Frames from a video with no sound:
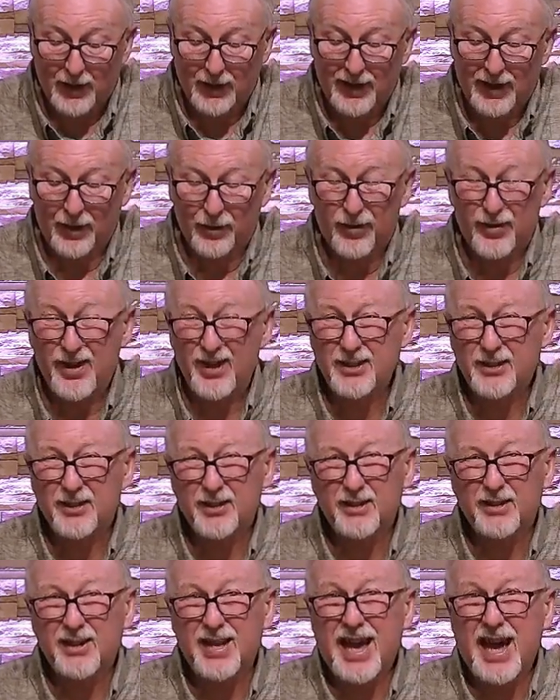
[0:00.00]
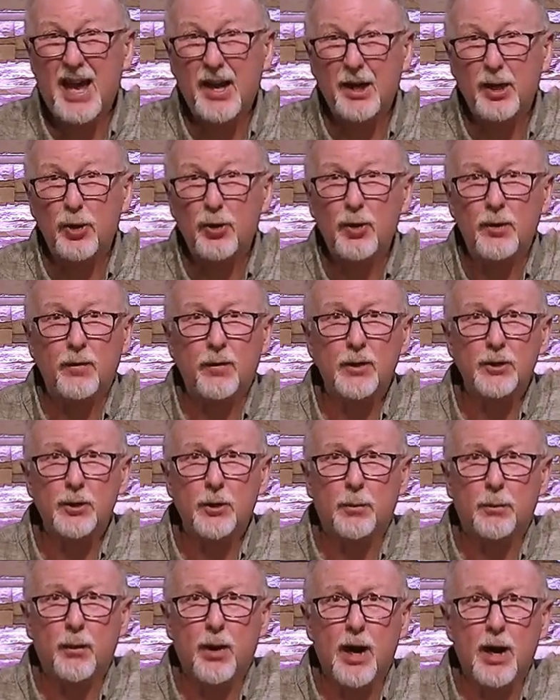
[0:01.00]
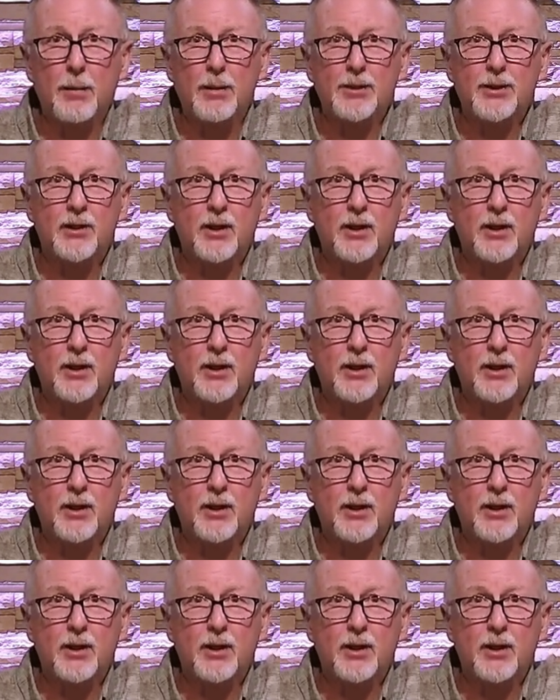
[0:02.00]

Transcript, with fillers: Now, this is not a universal promise